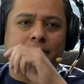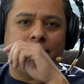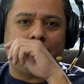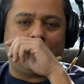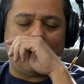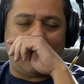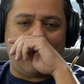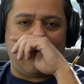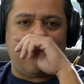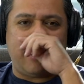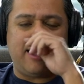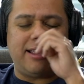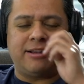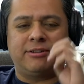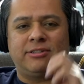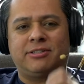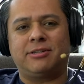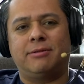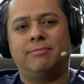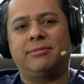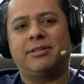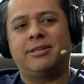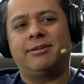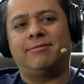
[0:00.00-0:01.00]
do the thing or
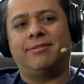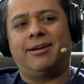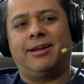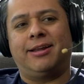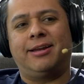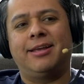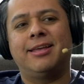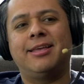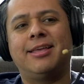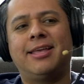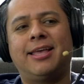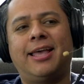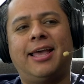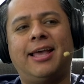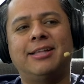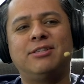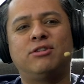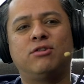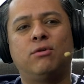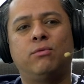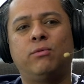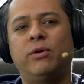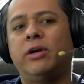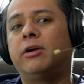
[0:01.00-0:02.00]
something, right? And
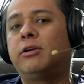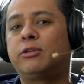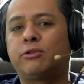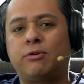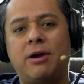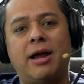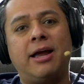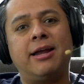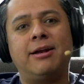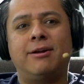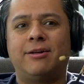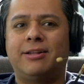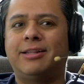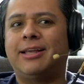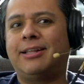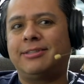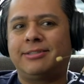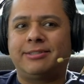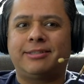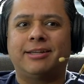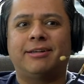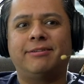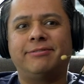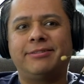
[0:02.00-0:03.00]
so we are trying all that
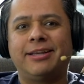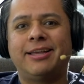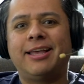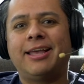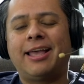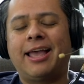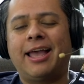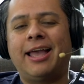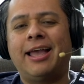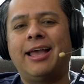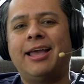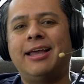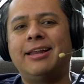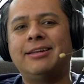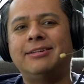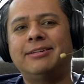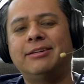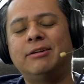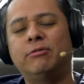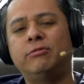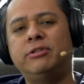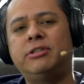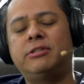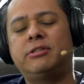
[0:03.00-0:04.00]
stuff,
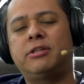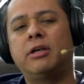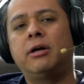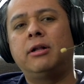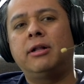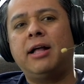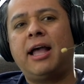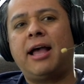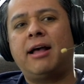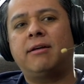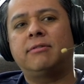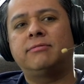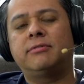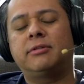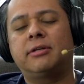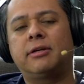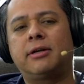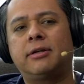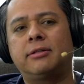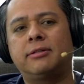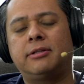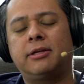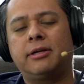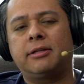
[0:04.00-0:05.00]
and we still have the
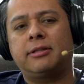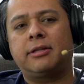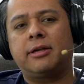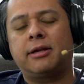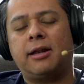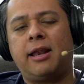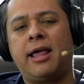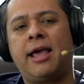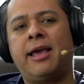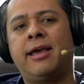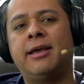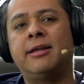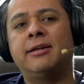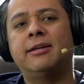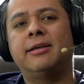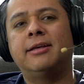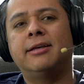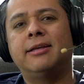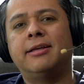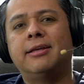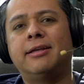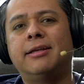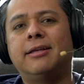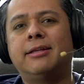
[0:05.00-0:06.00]
the, the client
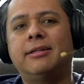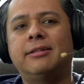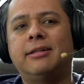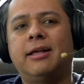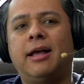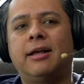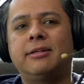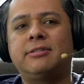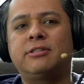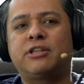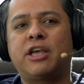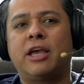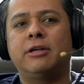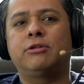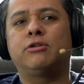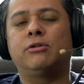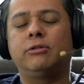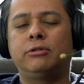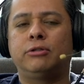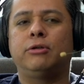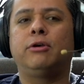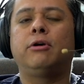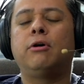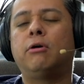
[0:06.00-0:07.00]
uh,
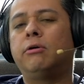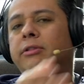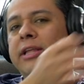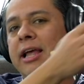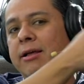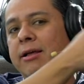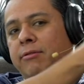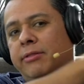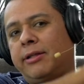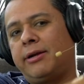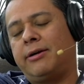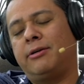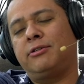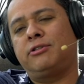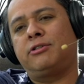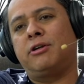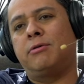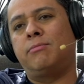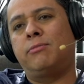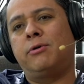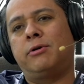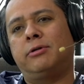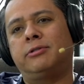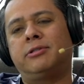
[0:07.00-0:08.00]
scheduled to go down there
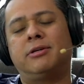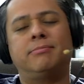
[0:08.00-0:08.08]
somewhere